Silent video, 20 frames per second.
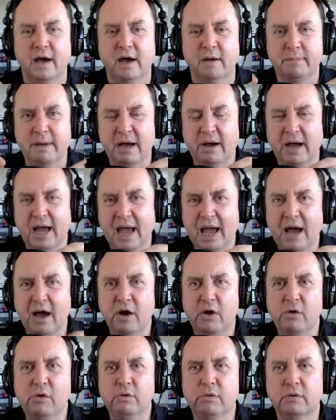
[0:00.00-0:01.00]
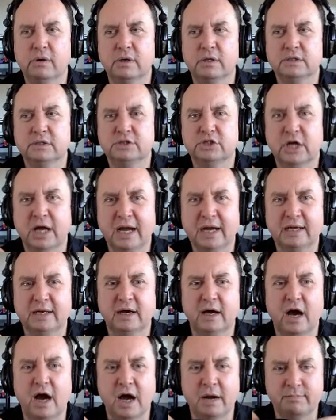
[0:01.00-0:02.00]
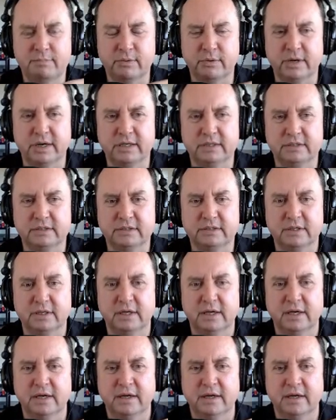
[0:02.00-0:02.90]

about how China operates